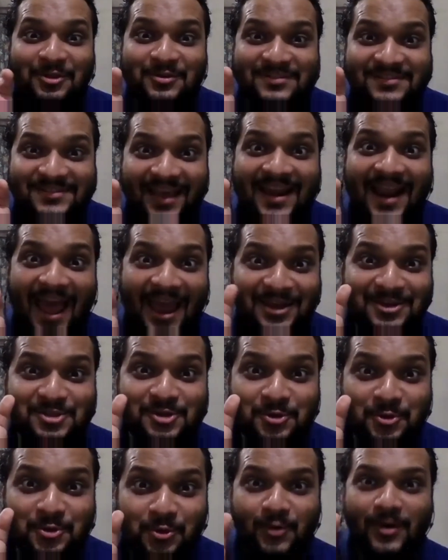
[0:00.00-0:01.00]
You said, I
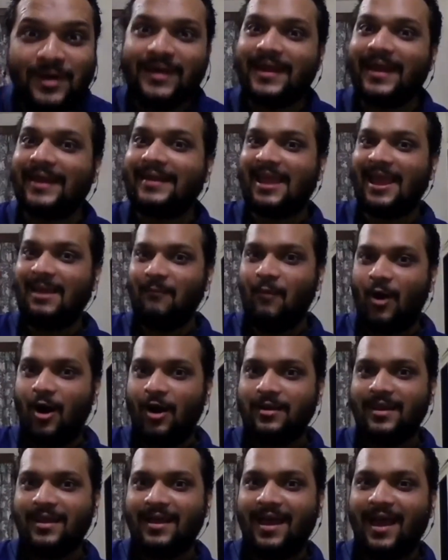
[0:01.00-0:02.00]
do. It came
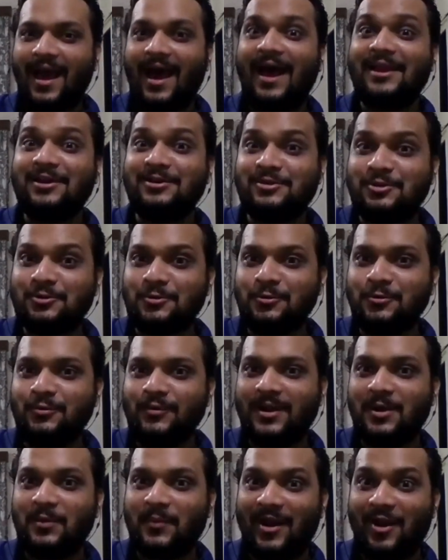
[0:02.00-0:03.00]
on. I do.
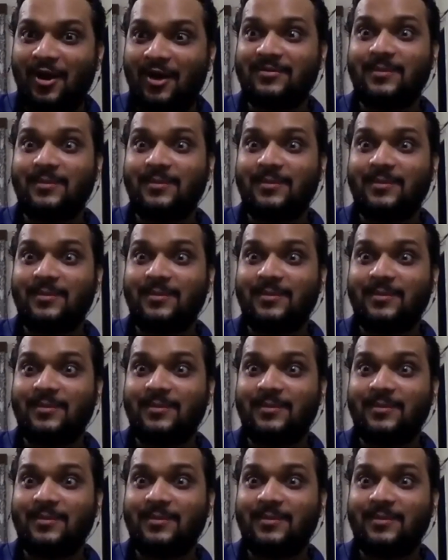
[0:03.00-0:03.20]
It went off.